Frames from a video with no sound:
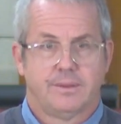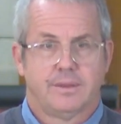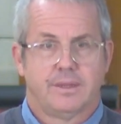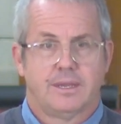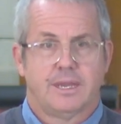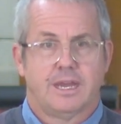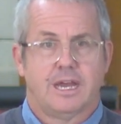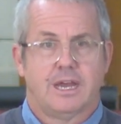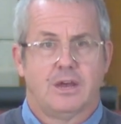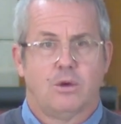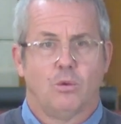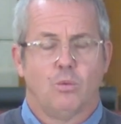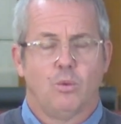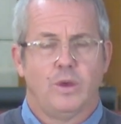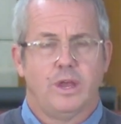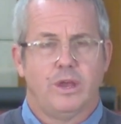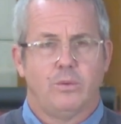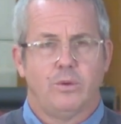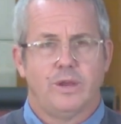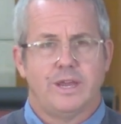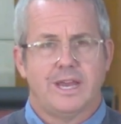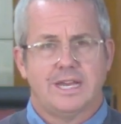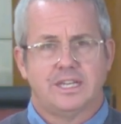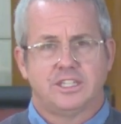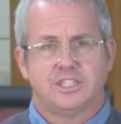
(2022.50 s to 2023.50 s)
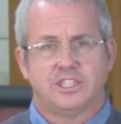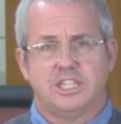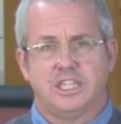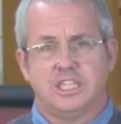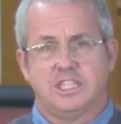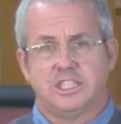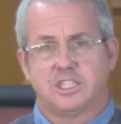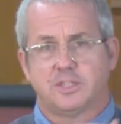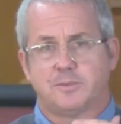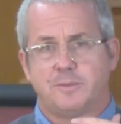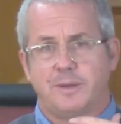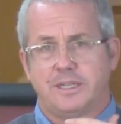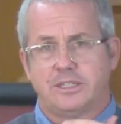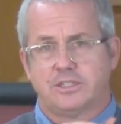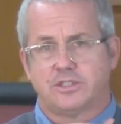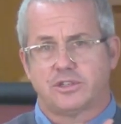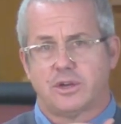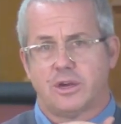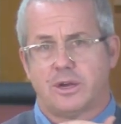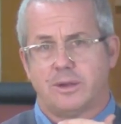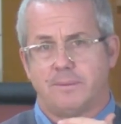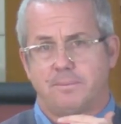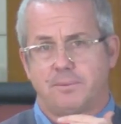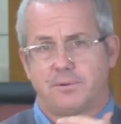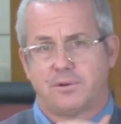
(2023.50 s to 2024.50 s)
uh, where we actually spend
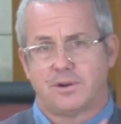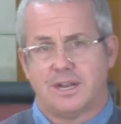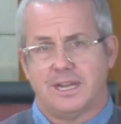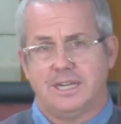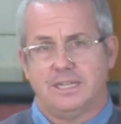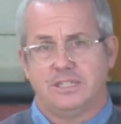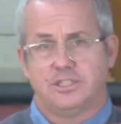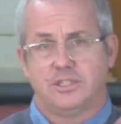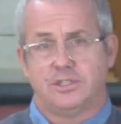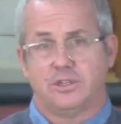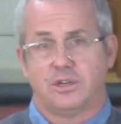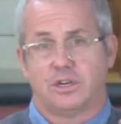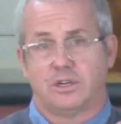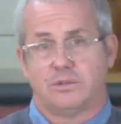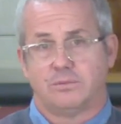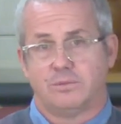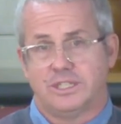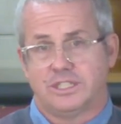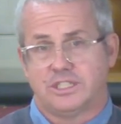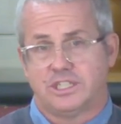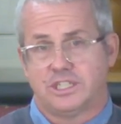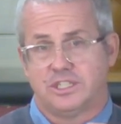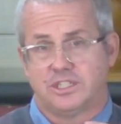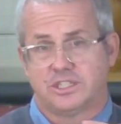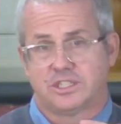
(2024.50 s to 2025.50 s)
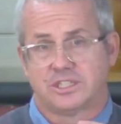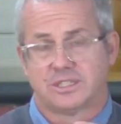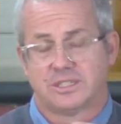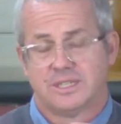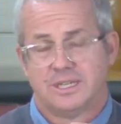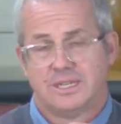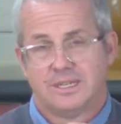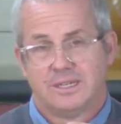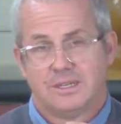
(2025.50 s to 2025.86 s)
time praying to God, which is